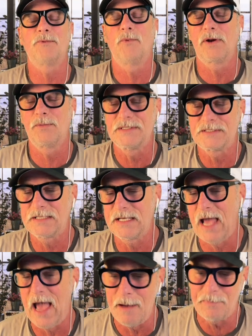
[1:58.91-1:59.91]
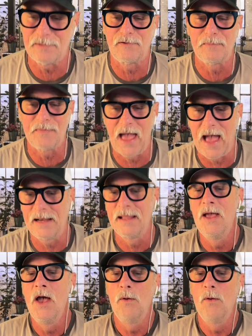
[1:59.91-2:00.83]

What do we see happen that?